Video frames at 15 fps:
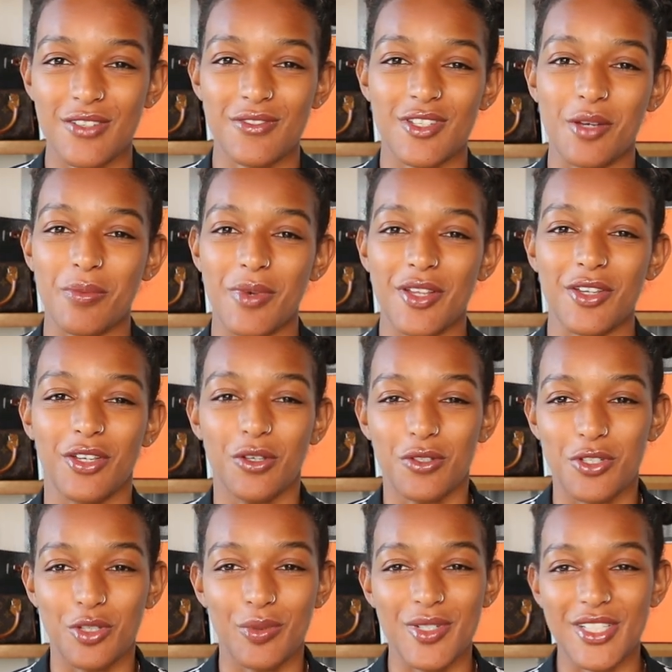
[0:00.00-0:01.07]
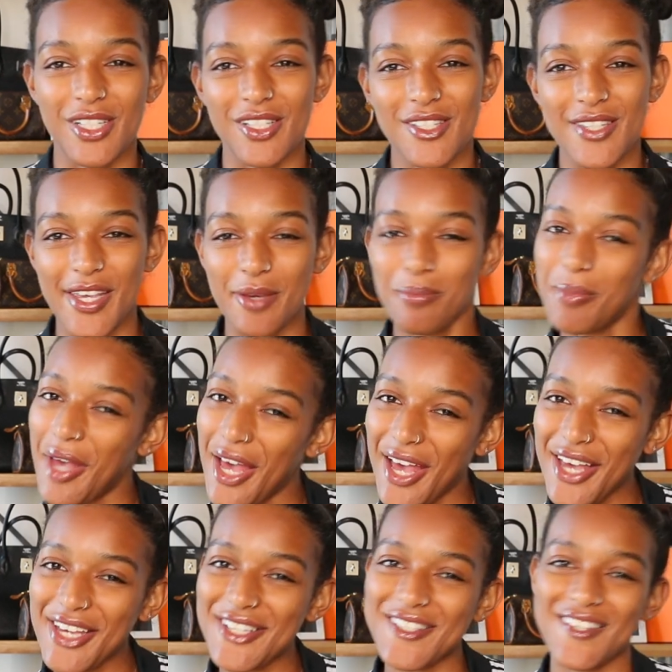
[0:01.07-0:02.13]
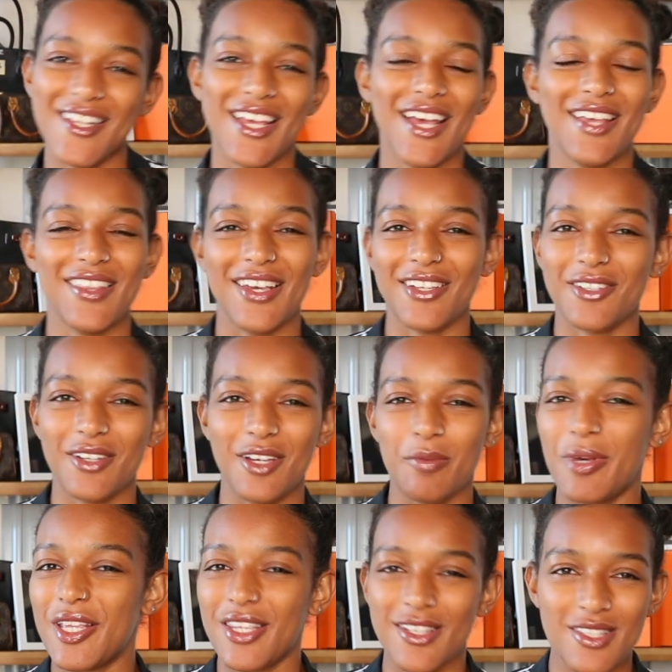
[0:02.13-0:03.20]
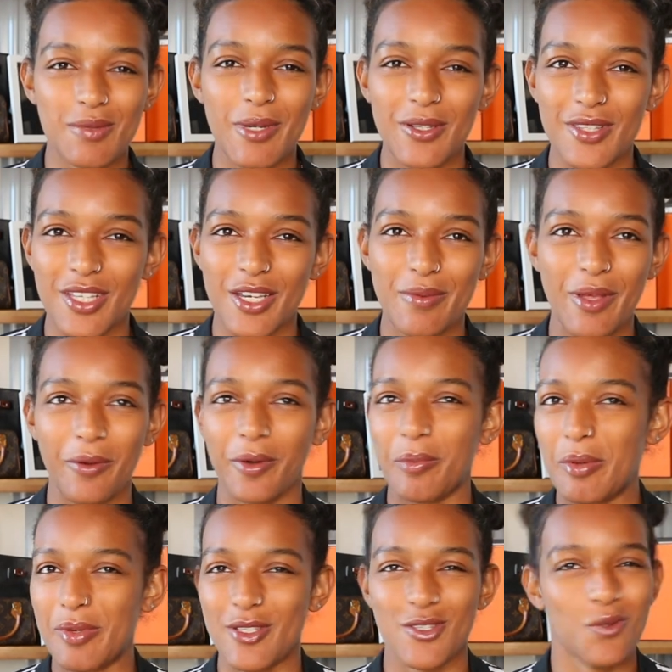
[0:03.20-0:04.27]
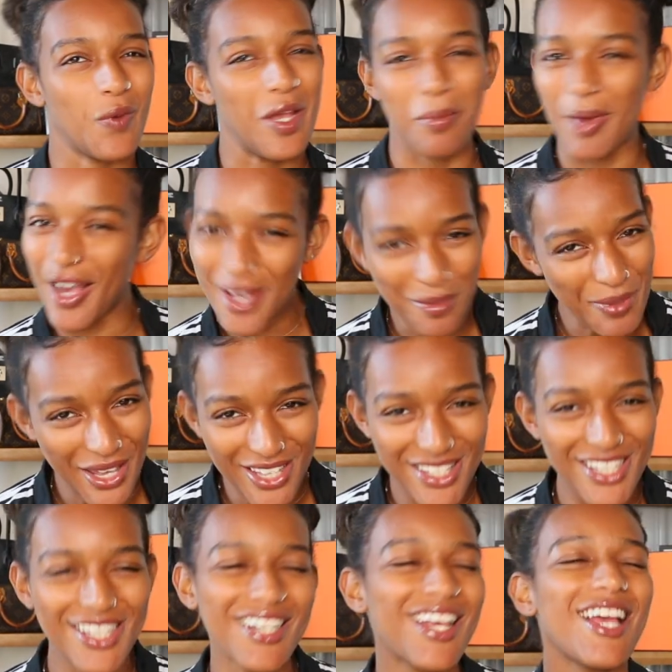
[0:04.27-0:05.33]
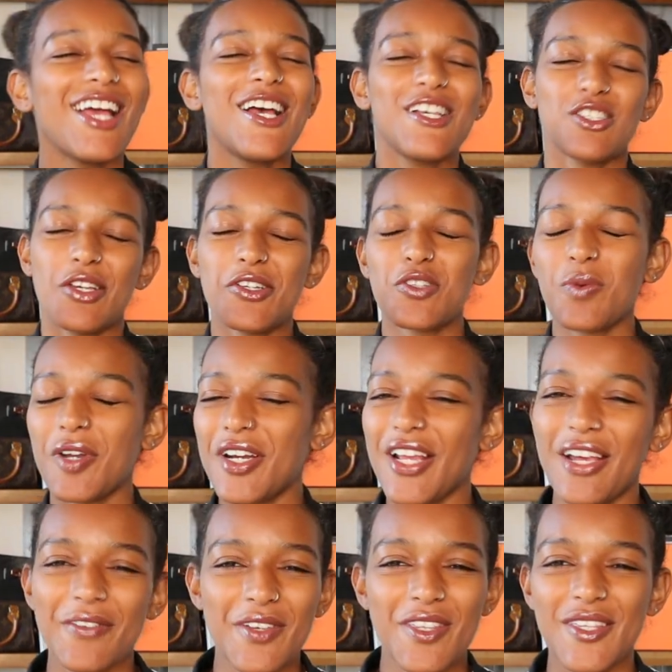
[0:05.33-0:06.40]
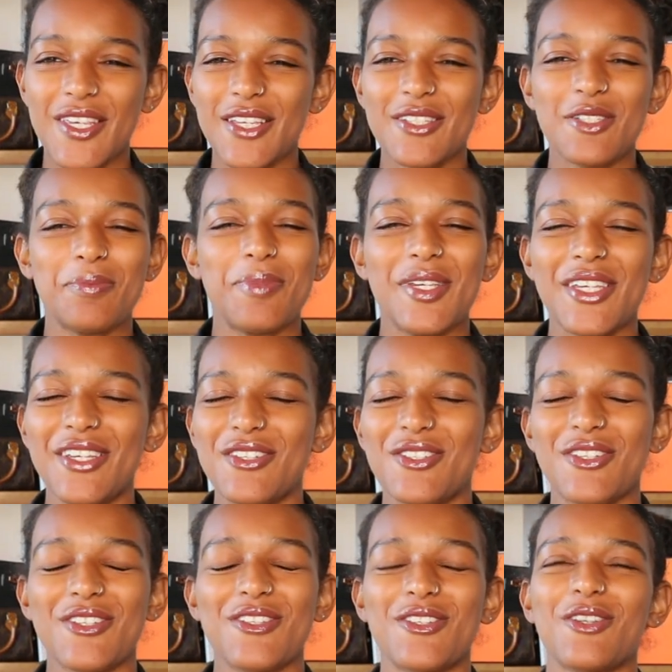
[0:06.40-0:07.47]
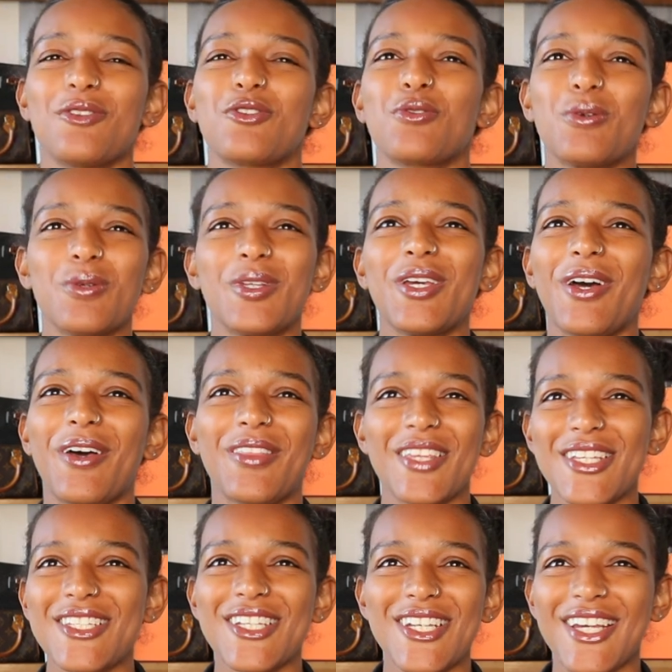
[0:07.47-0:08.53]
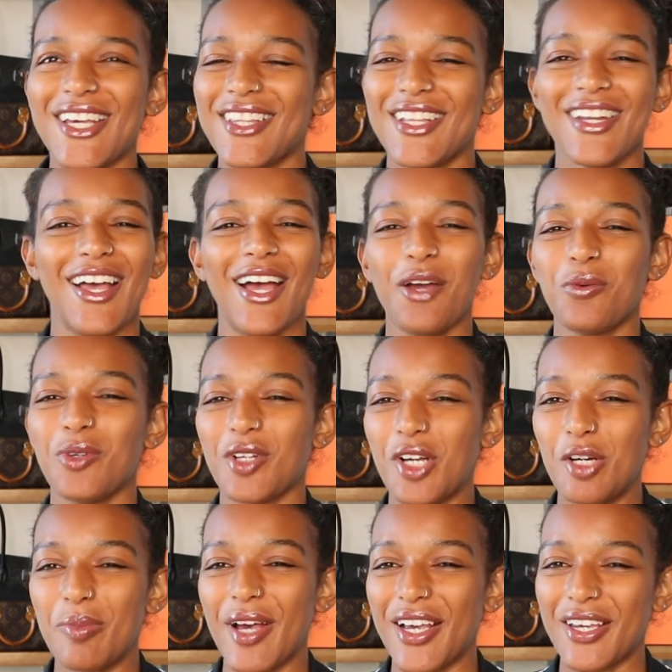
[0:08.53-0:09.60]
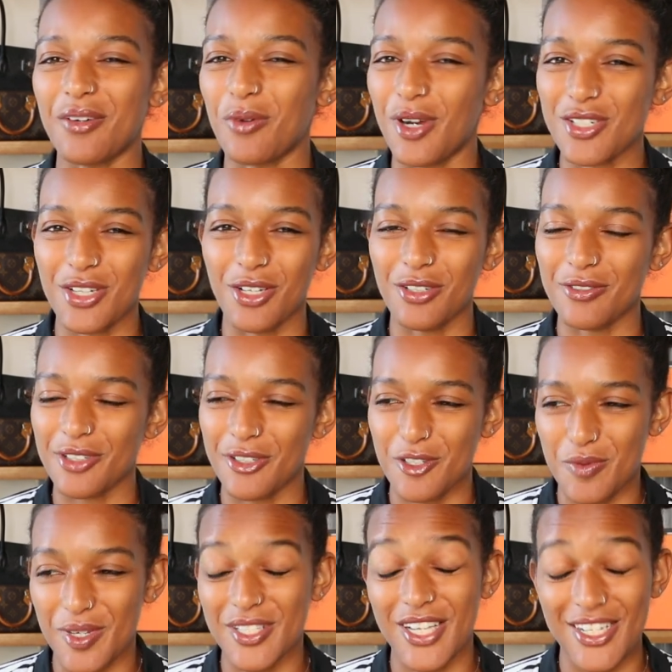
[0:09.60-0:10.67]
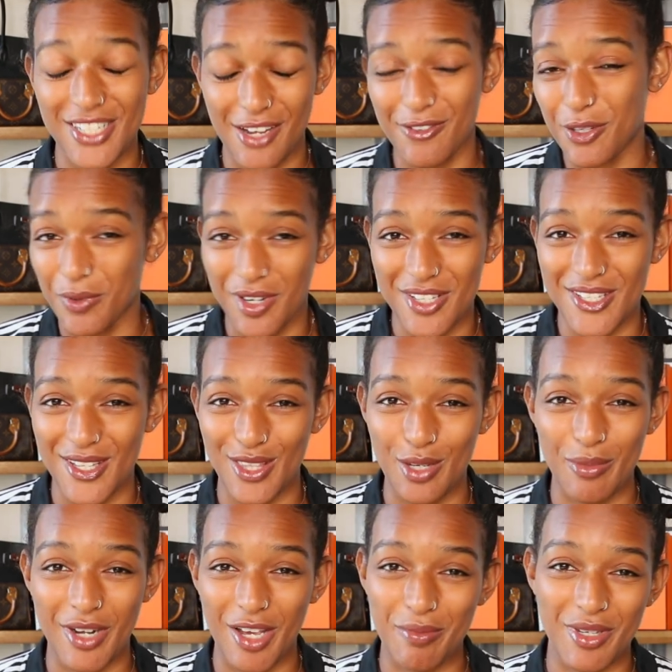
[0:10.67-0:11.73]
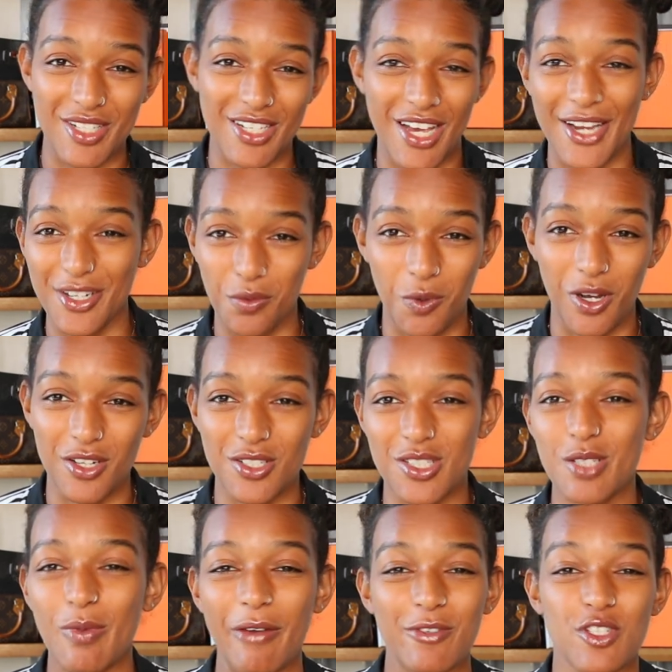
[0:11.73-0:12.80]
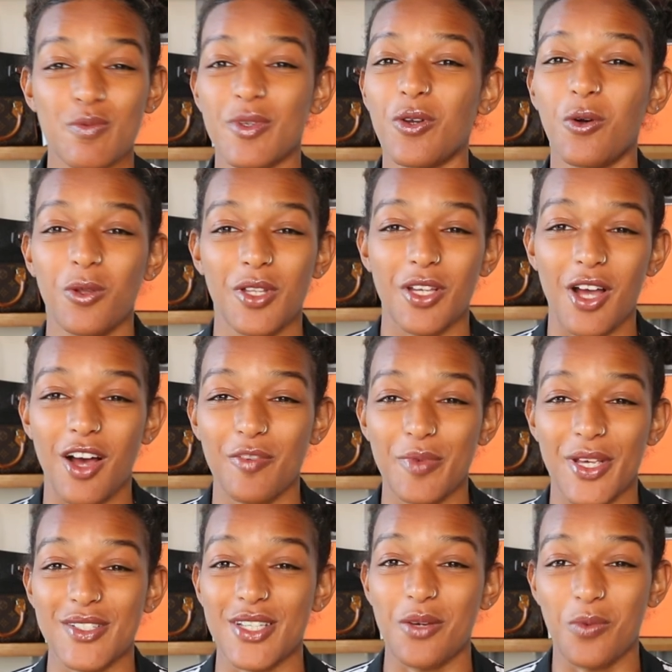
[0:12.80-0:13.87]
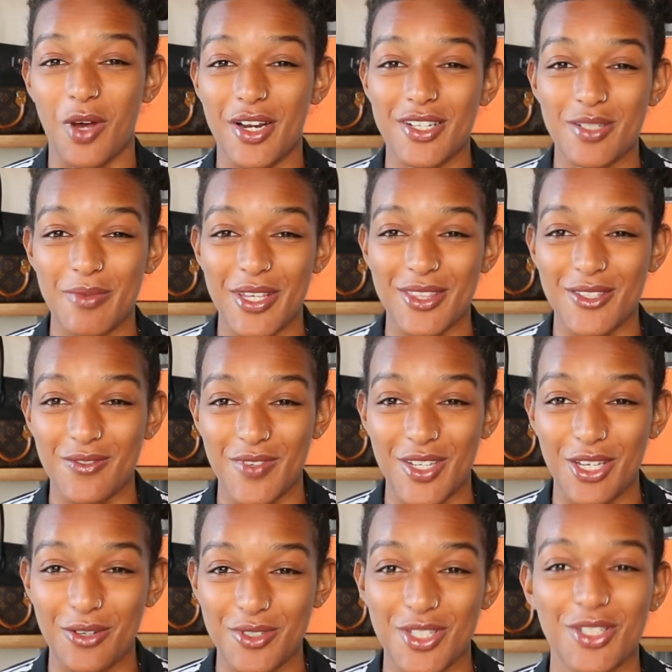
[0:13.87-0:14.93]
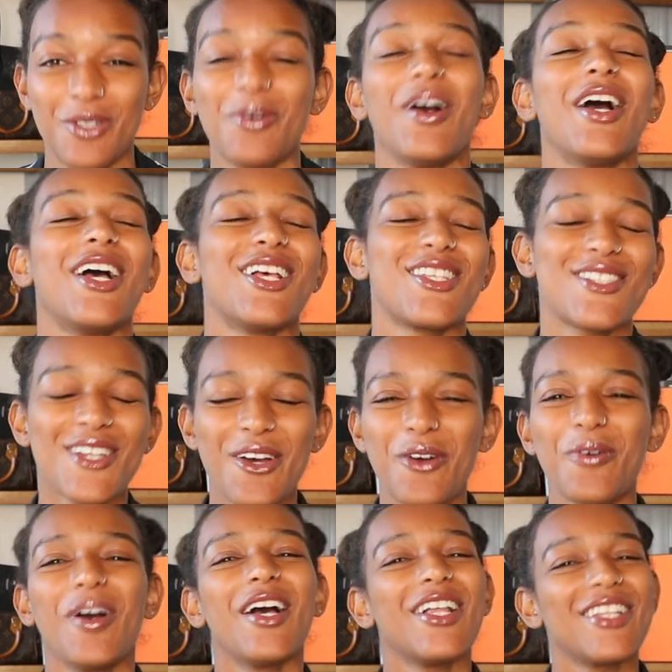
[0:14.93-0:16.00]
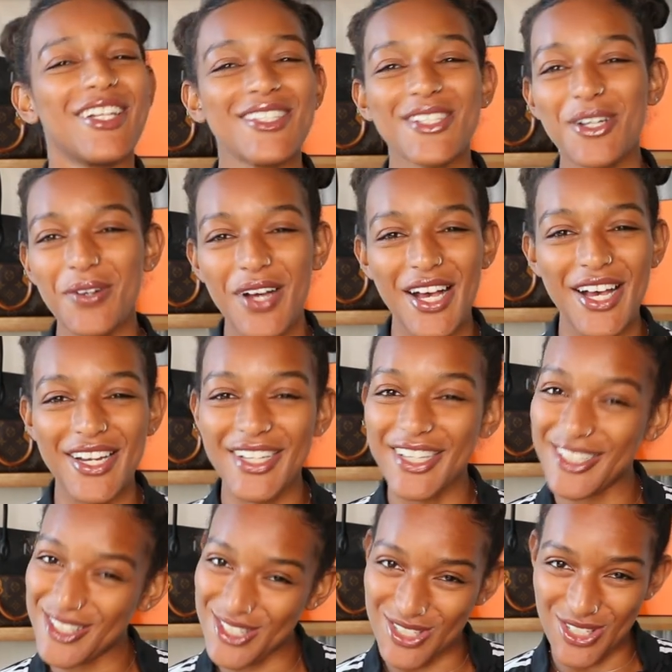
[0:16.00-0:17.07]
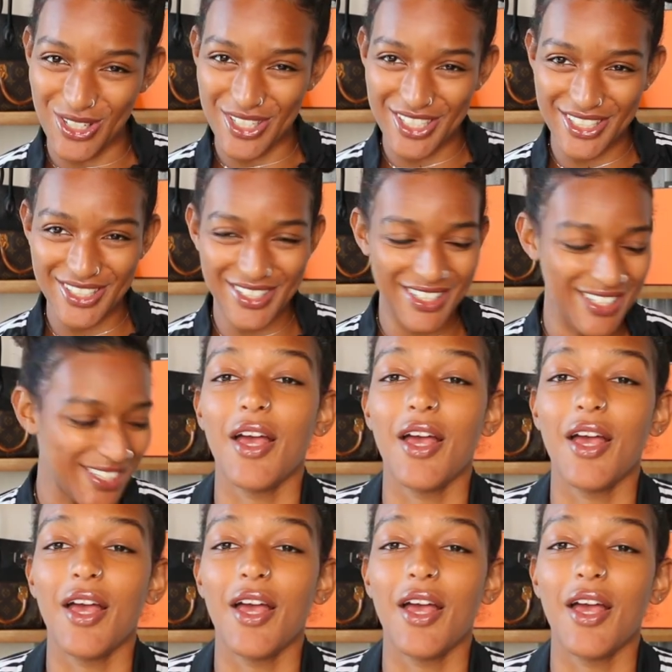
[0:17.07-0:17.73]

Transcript: If some other YouTubers had the same bags and they had like opinions about them, that would maybe sway my opinion. So I just wanted everything to be just truly authentic, and then I will go back and watch all of those because I definitely want to see them and I've been dying to watch them. I've just been holding off because I wanted to make this video too. So let's go ahead and get started.